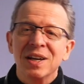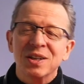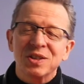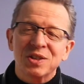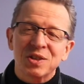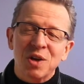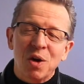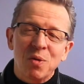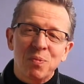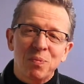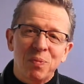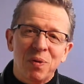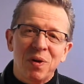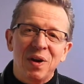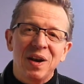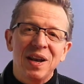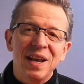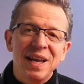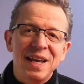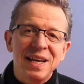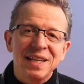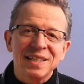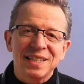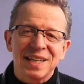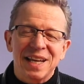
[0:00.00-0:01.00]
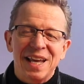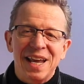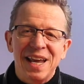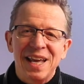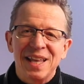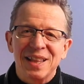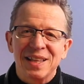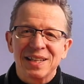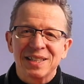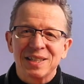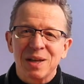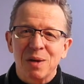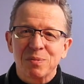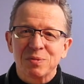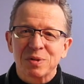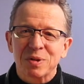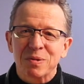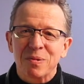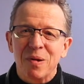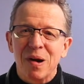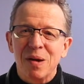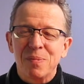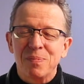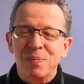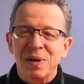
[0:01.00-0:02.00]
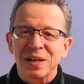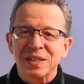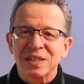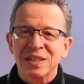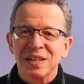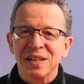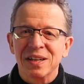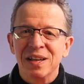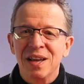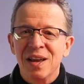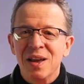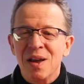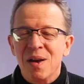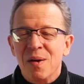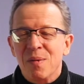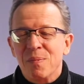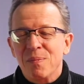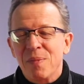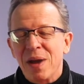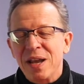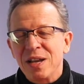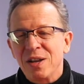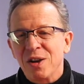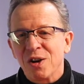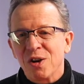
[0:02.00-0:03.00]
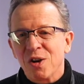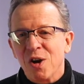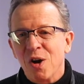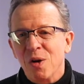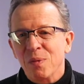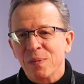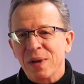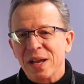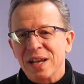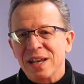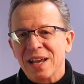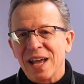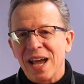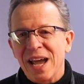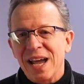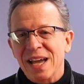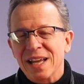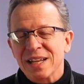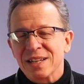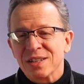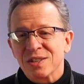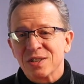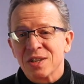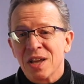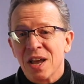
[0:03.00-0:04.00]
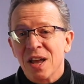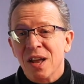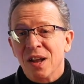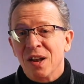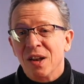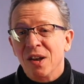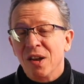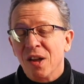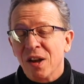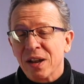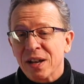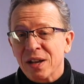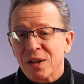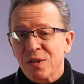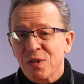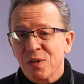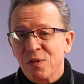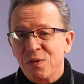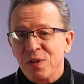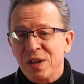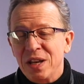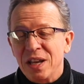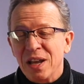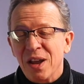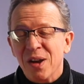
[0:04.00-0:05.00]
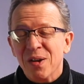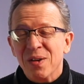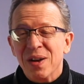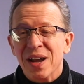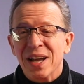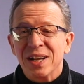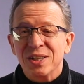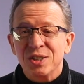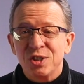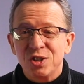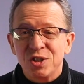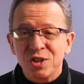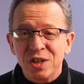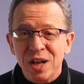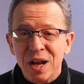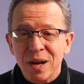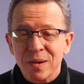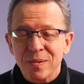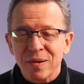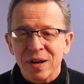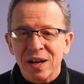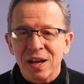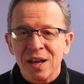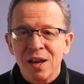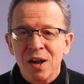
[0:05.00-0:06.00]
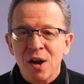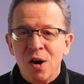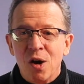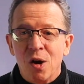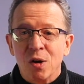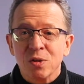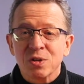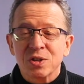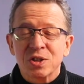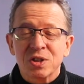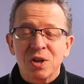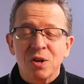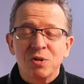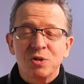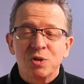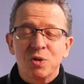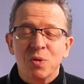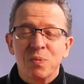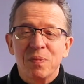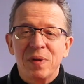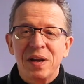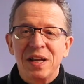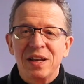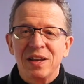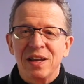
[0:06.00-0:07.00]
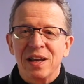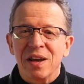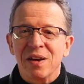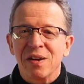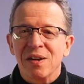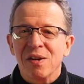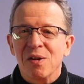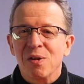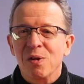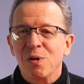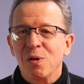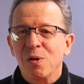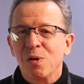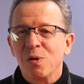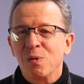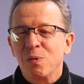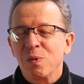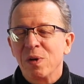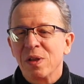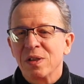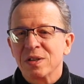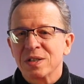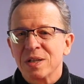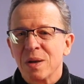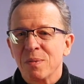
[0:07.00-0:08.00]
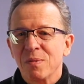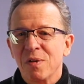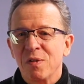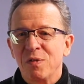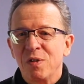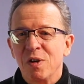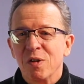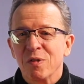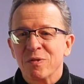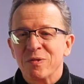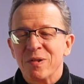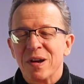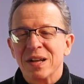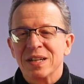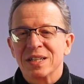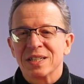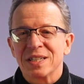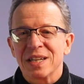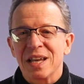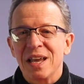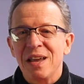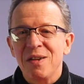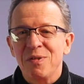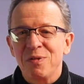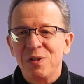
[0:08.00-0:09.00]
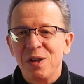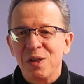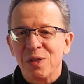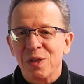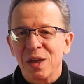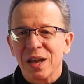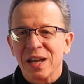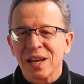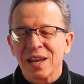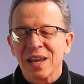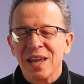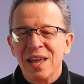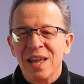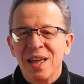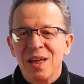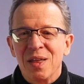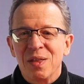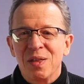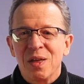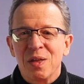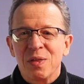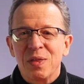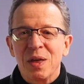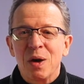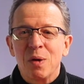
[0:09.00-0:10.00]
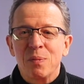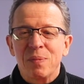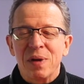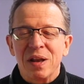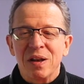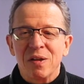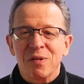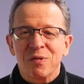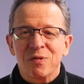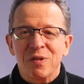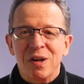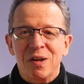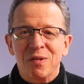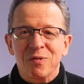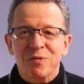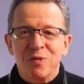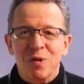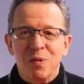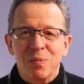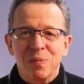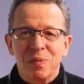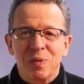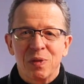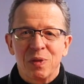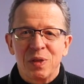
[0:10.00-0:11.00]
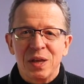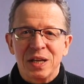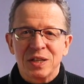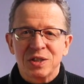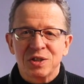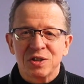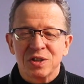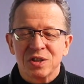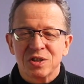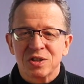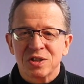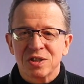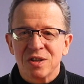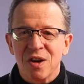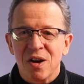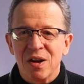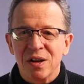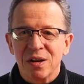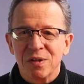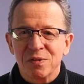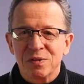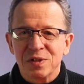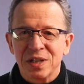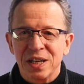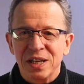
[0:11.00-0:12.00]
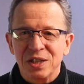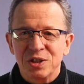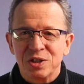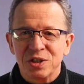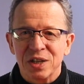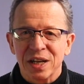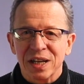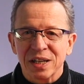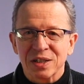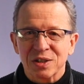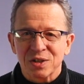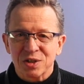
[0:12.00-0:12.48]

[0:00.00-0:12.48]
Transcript: So please hit the subscribe button, make a comment and like the video and share it on social media or with some of your friends if you think that they'll benefit from this style of teaching